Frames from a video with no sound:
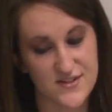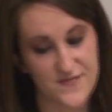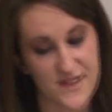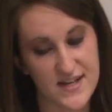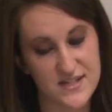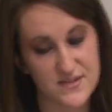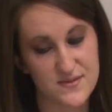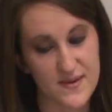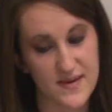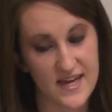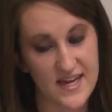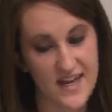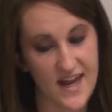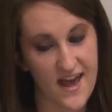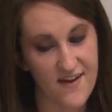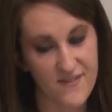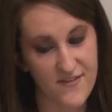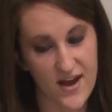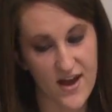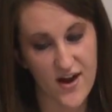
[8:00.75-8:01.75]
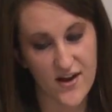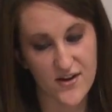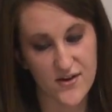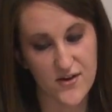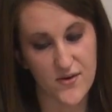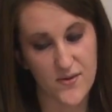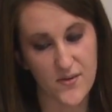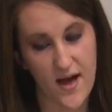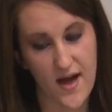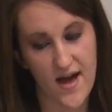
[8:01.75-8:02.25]
They're fun to read. Every
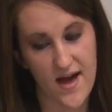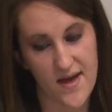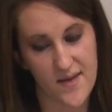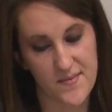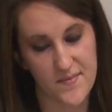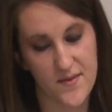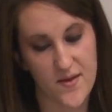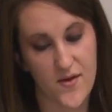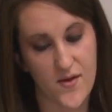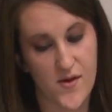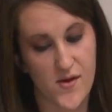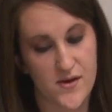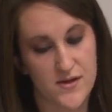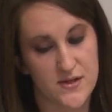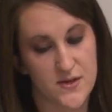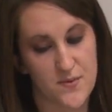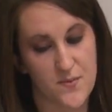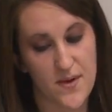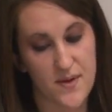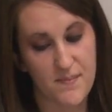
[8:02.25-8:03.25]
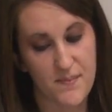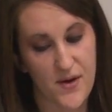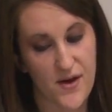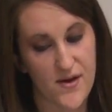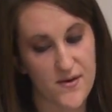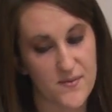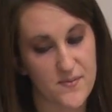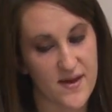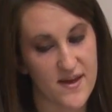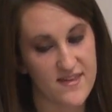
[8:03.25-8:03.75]
article we
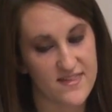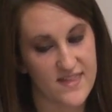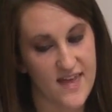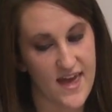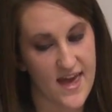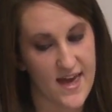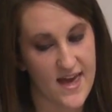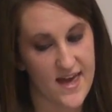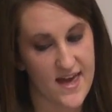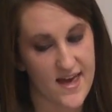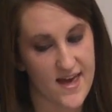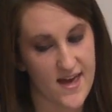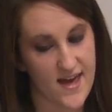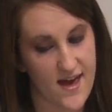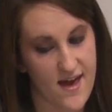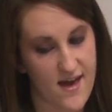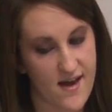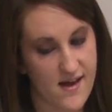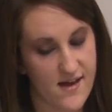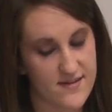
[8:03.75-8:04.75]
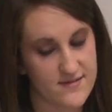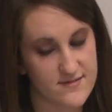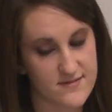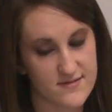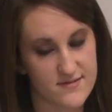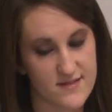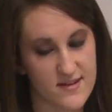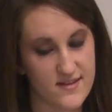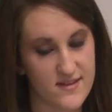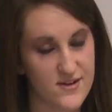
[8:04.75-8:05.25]
put with a
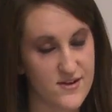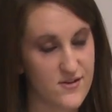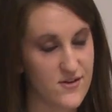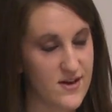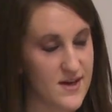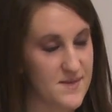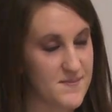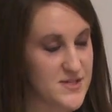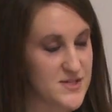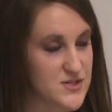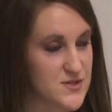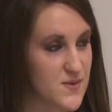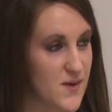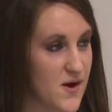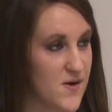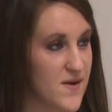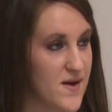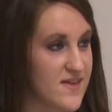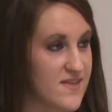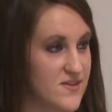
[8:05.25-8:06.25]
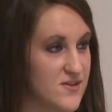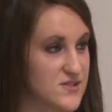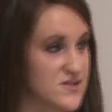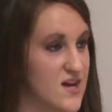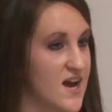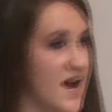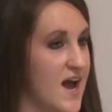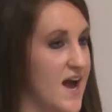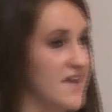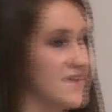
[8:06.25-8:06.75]
little image quote, and those
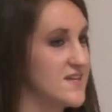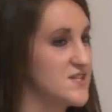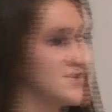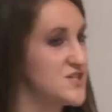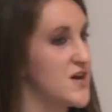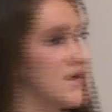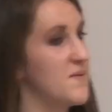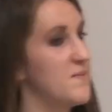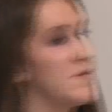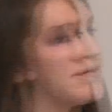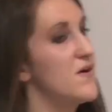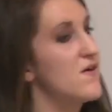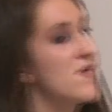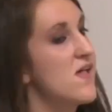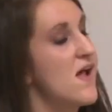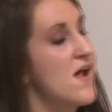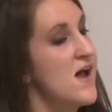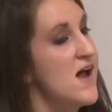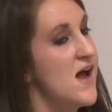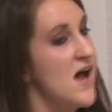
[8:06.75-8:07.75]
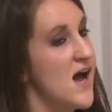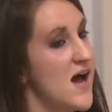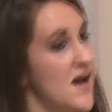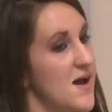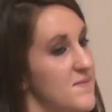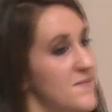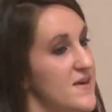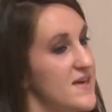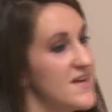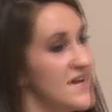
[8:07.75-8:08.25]
are highly shareable.
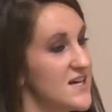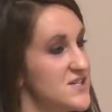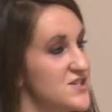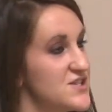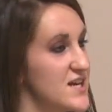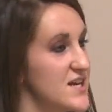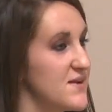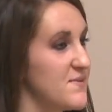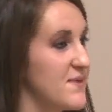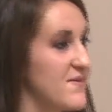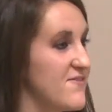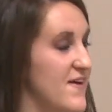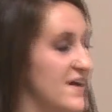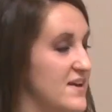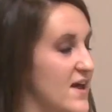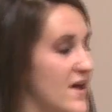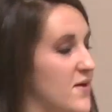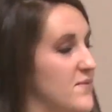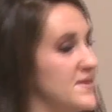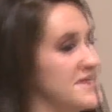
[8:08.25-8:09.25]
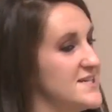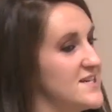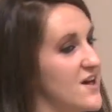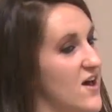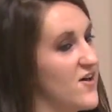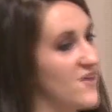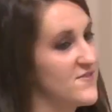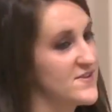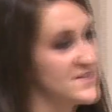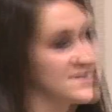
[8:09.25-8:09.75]
Yesterday we found out we did
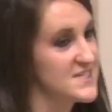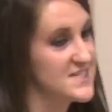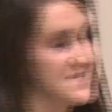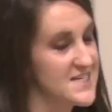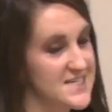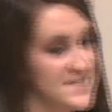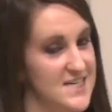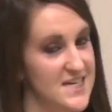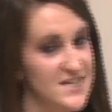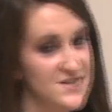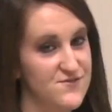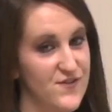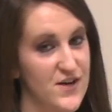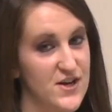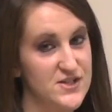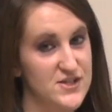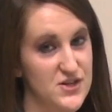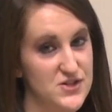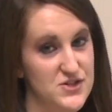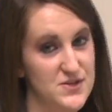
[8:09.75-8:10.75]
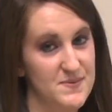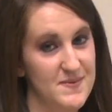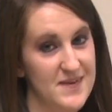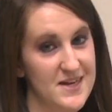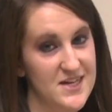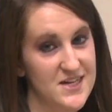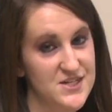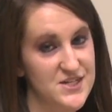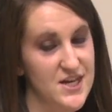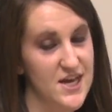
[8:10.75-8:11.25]
all of our statistics for our social
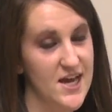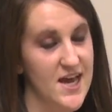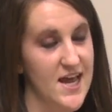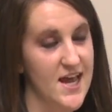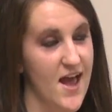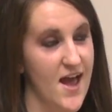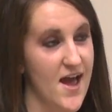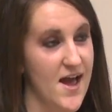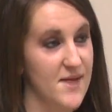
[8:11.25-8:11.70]
media sharing.